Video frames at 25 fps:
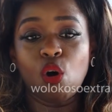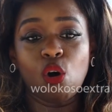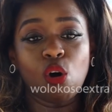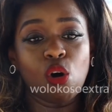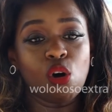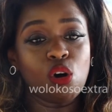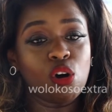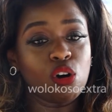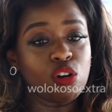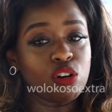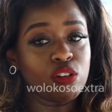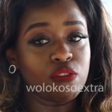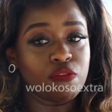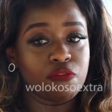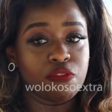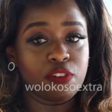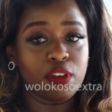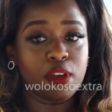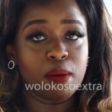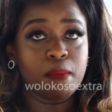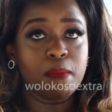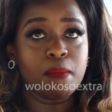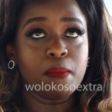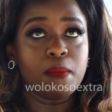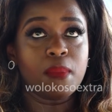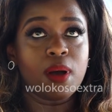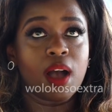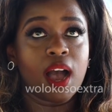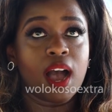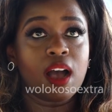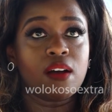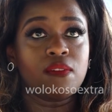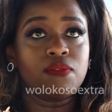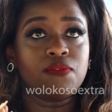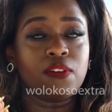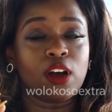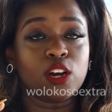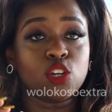all of them
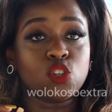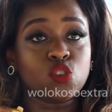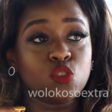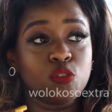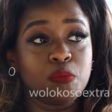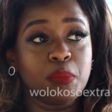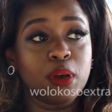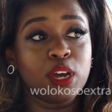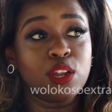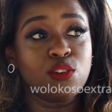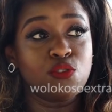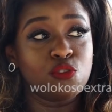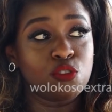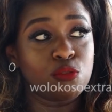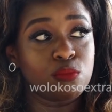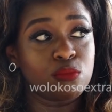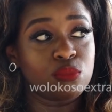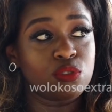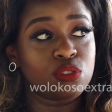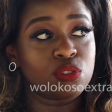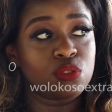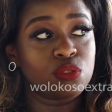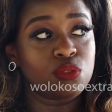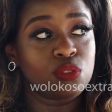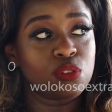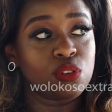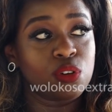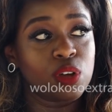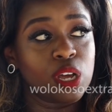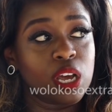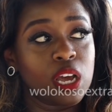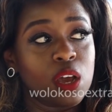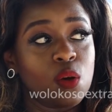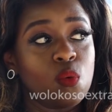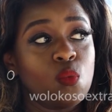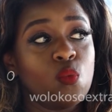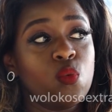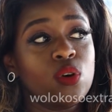are 2-bedroomed
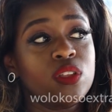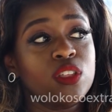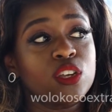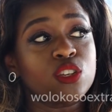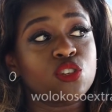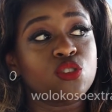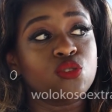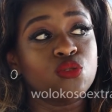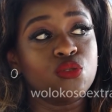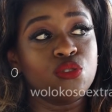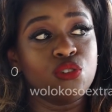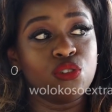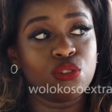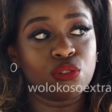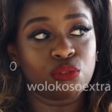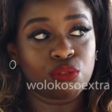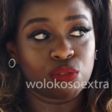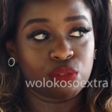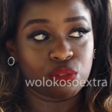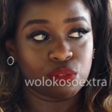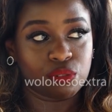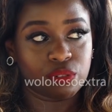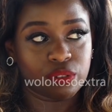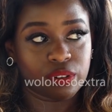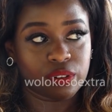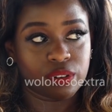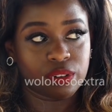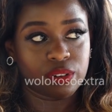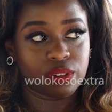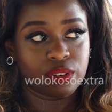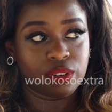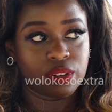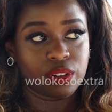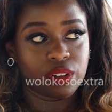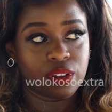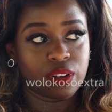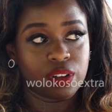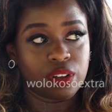with a studio.
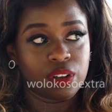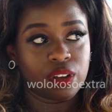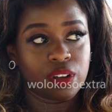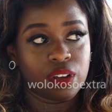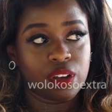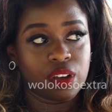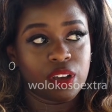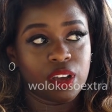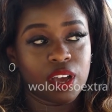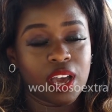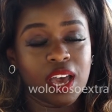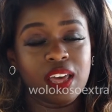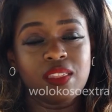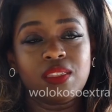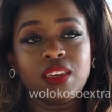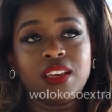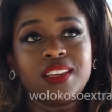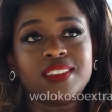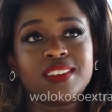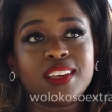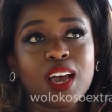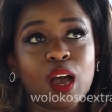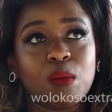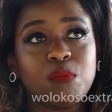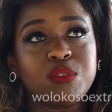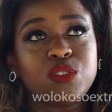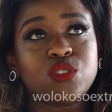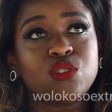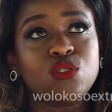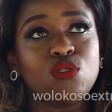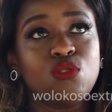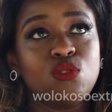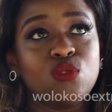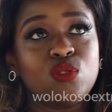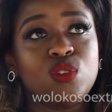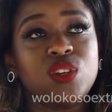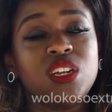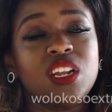And there's
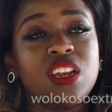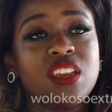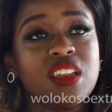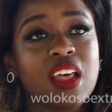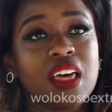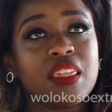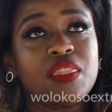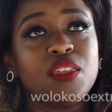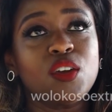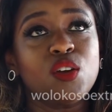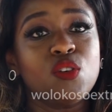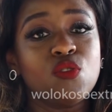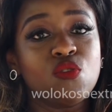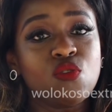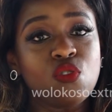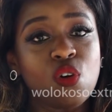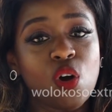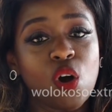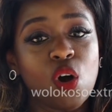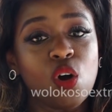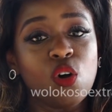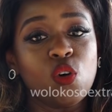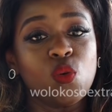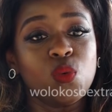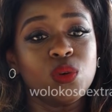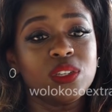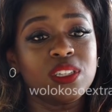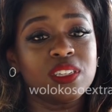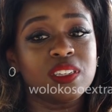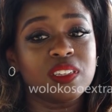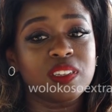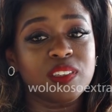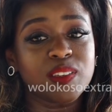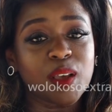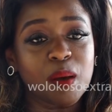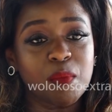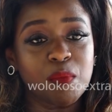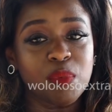absolutely nothing wrong with
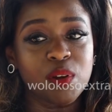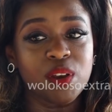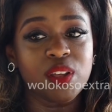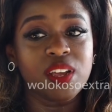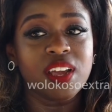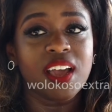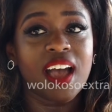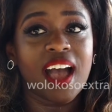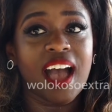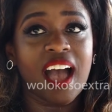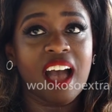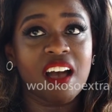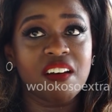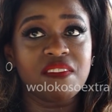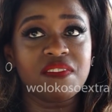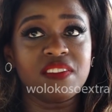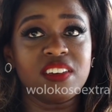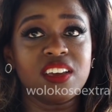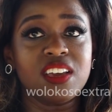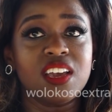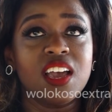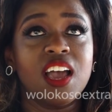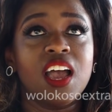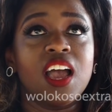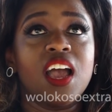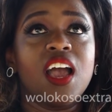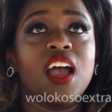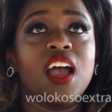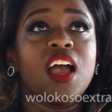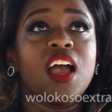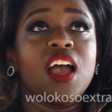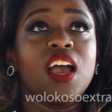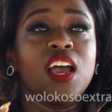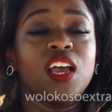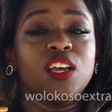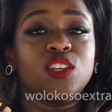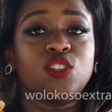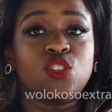somebody having
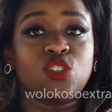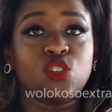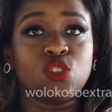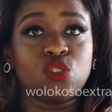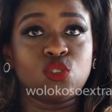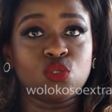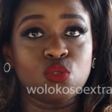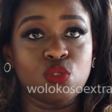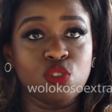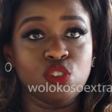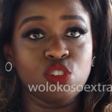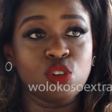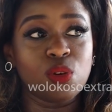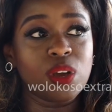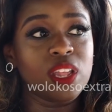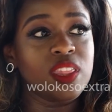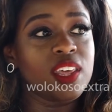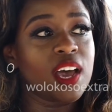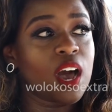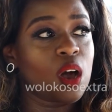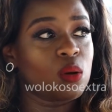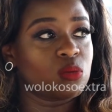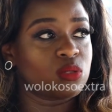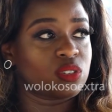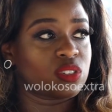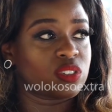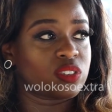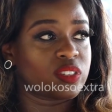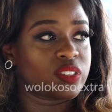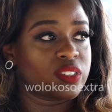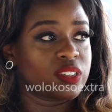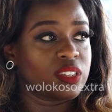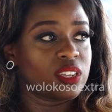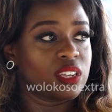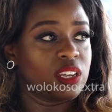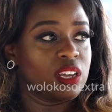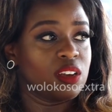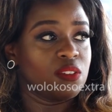a studio in the
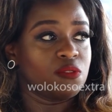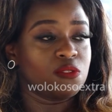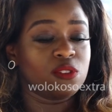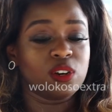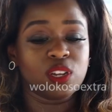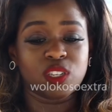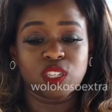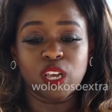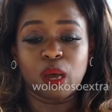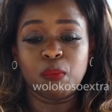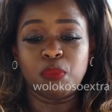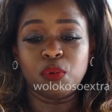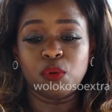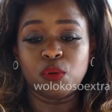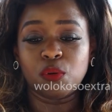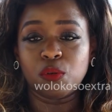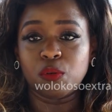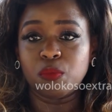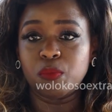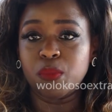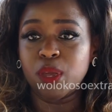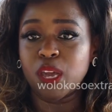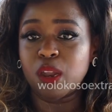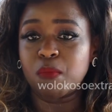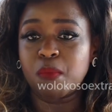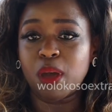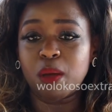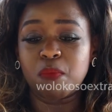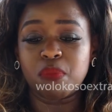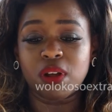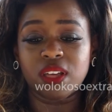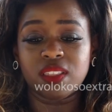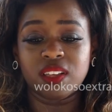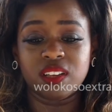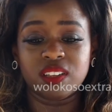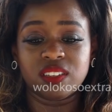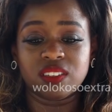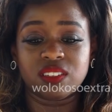house. For example, me and my
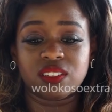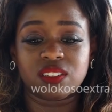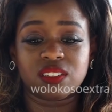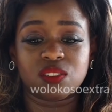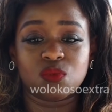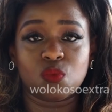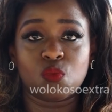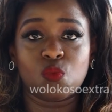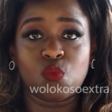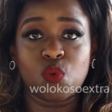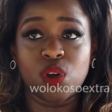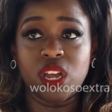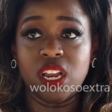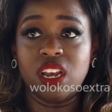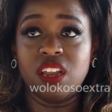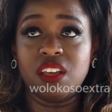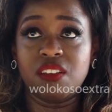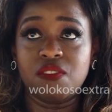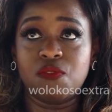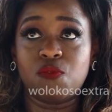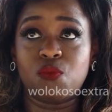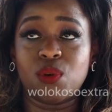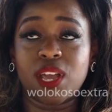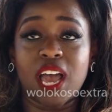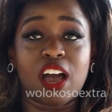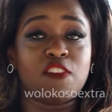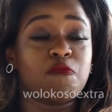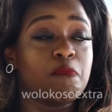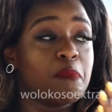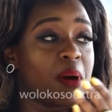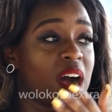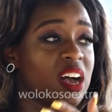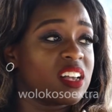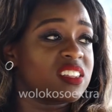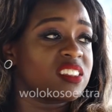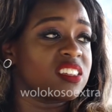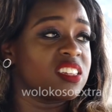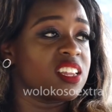brothers, we have
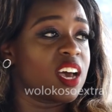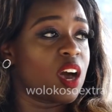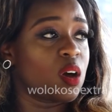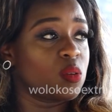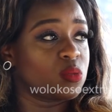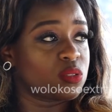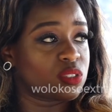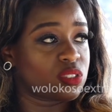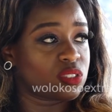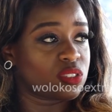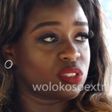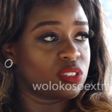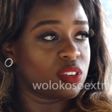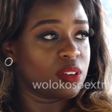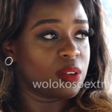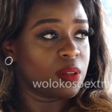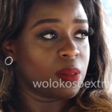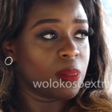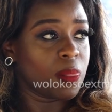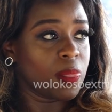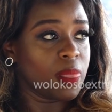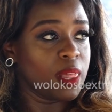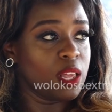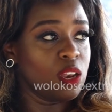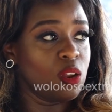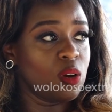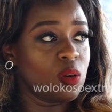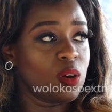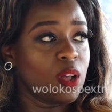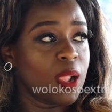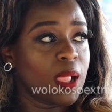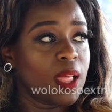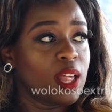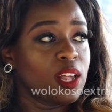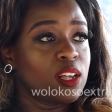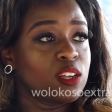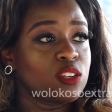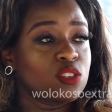bars in the house, you know.
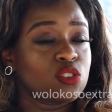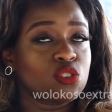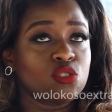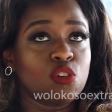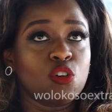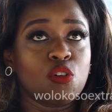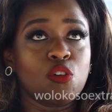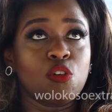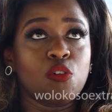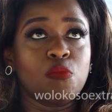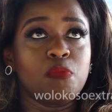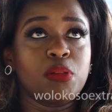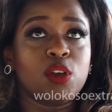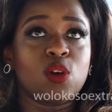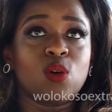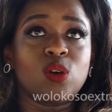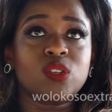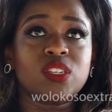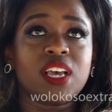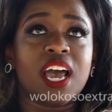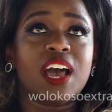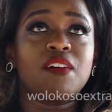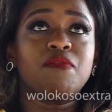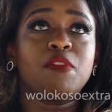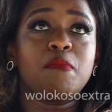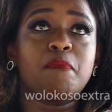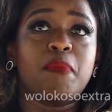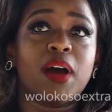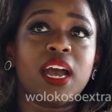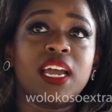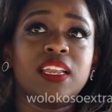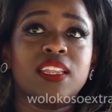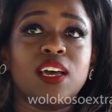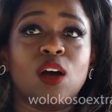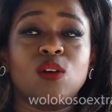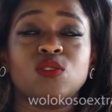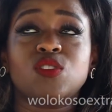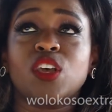So because I have a
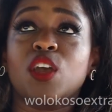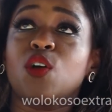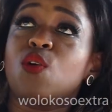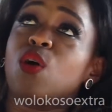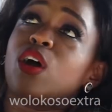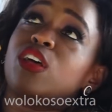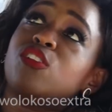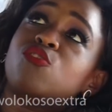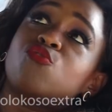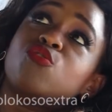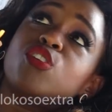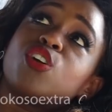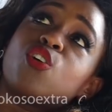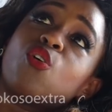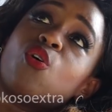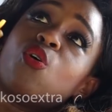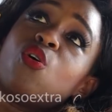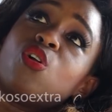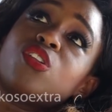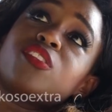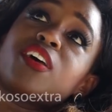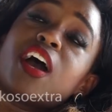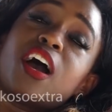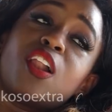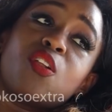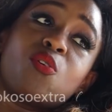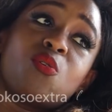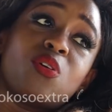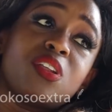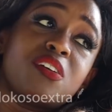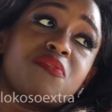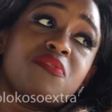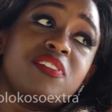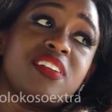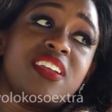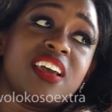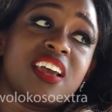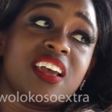bar in the house, I go and drink all the alcohol
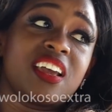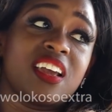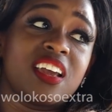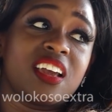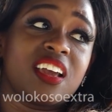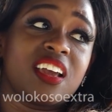every day.